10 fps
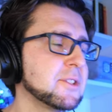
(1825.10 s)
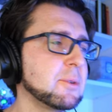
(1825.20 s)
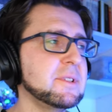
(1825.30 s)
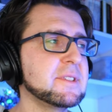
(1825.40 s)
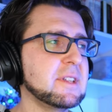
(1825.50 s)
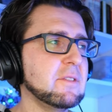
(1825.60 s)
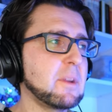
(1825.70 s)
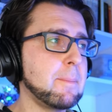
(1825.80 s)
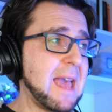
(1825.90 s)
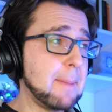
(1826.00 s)
So instead of the
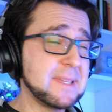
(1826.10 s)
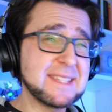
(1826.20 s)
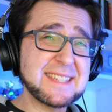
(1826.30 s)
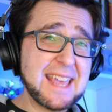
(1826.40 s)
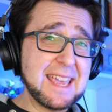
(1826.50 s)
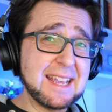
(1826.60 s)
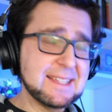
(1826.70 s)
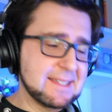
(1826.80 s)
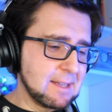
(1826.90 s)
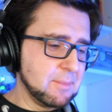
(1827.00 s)
map
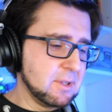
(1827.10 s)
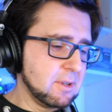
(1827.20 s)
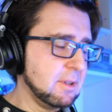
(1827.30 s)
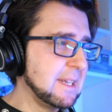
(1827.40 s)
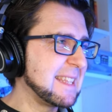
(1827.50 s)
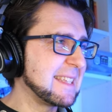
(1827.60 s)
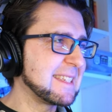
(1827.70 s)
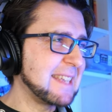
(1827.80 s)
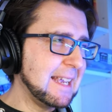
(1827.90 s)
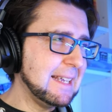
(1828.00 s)
segs, I'm going to call it a
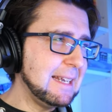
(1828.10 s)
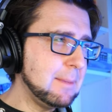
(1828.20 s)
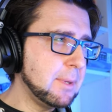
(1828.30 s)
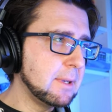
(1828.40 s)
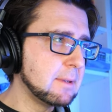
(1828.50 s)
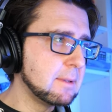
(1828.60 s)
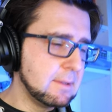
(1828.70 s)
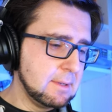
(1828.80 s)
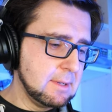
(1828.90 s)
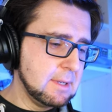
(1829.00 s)
seglib,
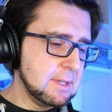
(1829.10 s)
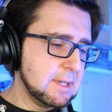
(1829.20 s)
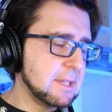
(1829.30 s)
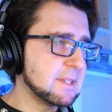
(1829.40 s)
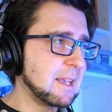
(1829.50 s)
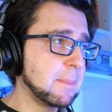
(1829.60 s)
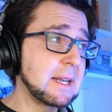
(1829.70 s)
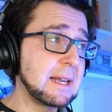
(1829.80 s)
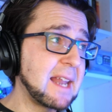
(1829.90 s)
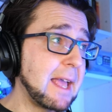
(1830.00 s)
the
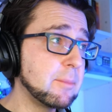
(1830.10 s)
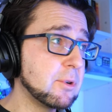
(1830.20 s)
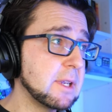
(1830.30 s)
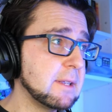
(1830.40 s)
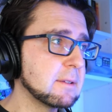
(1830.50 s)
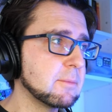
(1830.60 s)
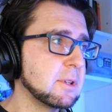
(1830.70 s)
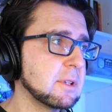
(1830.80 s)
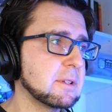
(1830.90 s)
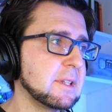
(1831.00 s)
segment library. I'm
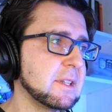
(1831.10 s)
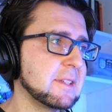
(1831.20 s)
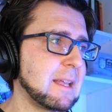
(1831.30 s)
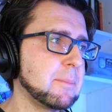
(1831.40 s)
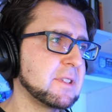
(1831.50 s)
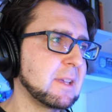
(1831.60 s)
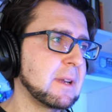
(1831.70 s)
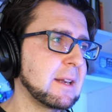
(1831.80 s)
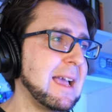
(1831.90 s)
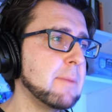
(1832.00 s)
going to establish
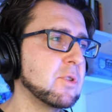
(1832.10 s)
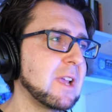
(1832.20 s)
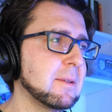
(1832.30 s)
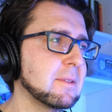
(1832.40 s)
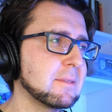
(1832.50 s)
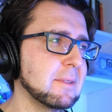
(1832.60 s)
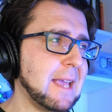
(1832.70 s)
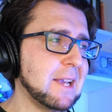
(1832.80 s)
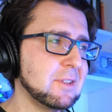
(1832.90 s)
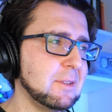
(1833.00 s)
segment library. And
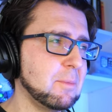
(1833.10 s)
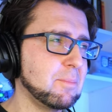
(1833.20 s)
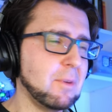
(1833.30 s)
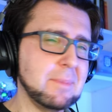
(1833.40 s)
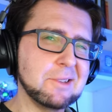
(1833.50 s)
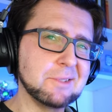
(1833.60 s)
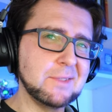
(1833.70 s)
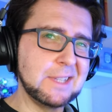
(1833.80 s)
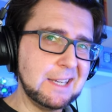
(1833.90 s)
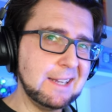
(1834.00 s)
actually, we probably don't
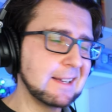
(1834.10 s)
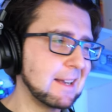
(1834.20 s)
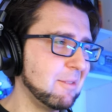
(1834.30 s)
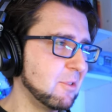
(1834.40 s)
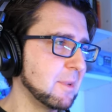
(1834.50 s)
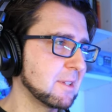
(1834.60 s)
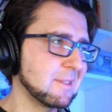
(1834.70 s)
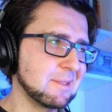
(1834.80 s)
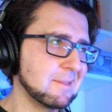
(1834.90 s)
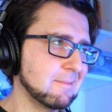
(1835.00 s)
even need that library, but
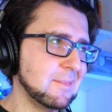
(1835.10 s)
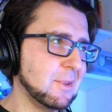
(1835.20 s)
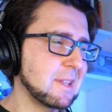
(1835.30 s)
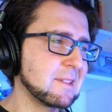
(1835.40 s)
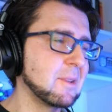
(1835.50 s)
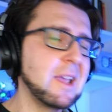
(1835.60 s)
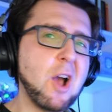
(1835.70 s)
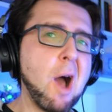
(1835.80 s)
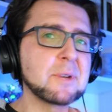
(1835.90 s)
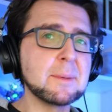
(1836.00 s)
that's, that's
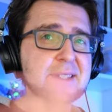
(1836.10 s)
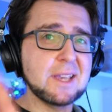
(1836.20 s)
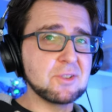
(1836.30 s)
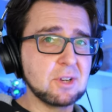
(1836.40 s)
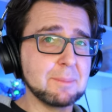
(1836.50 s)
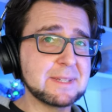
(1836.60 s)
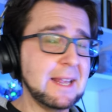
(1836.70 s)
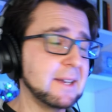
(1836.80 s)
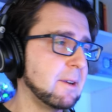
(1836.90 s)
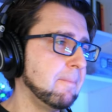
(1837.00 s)
optimization comes
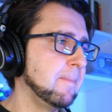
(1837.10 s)
later.